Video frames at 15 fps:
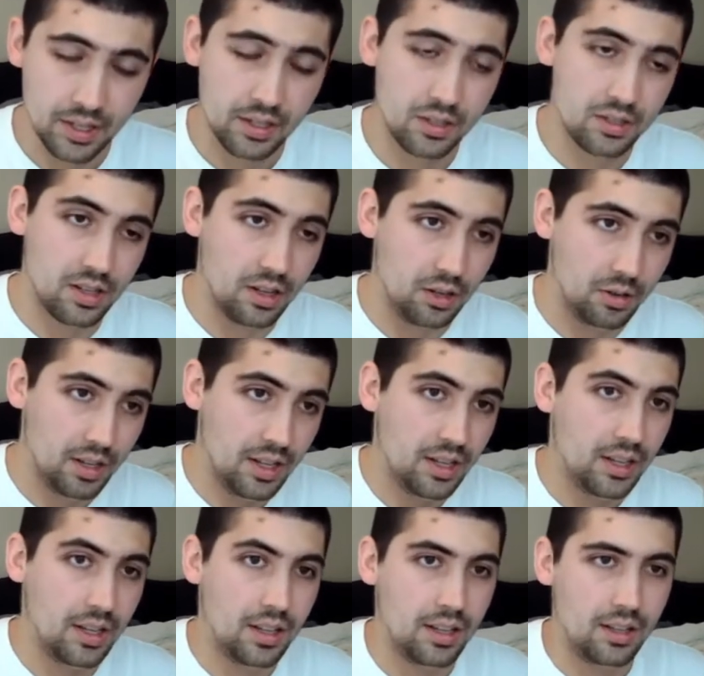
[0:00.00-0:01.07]
So
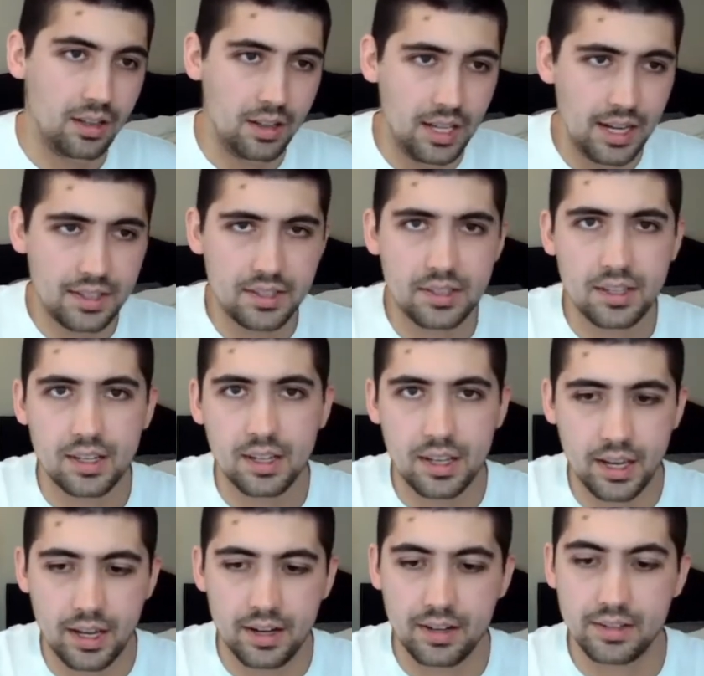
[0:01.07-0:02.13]
let's
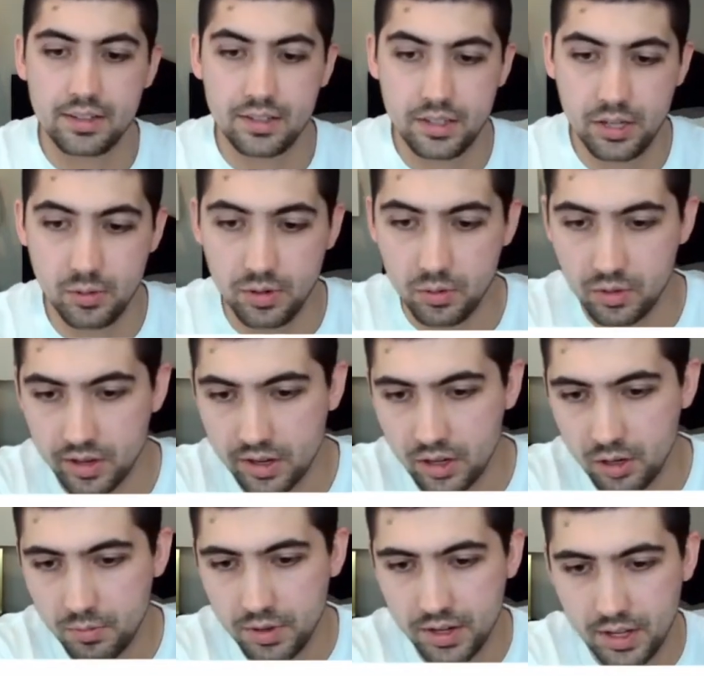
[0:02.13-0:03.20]
get to it. We're going to
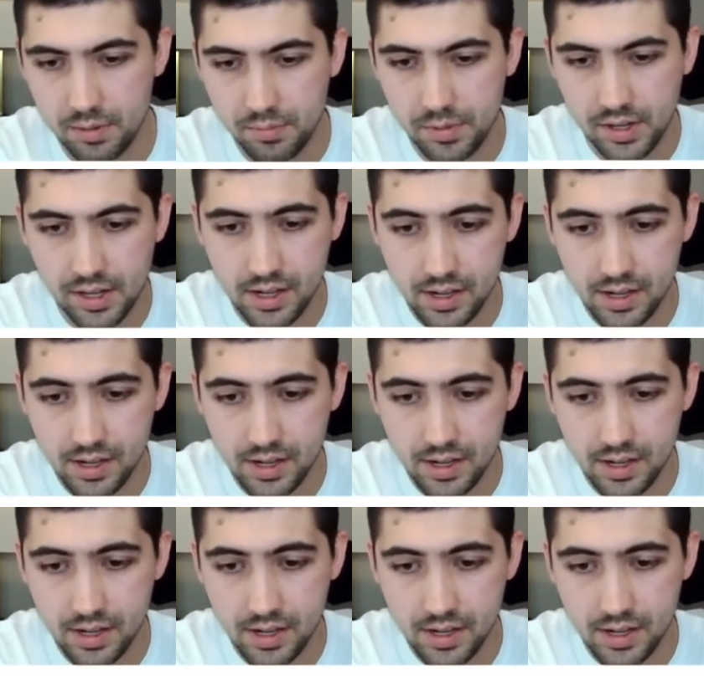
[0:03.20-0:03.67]
open up